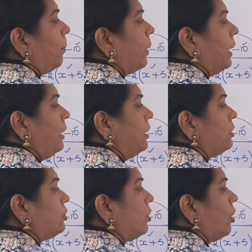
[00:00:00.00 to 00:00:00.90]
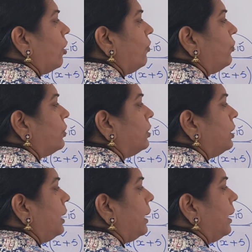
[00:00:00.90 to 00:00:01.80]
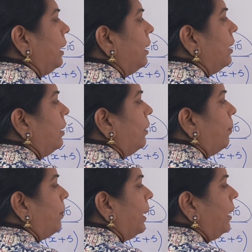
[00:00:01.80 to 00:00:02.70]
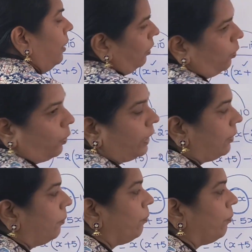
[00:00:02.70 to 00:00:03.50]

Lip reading: minus of 3 by 1,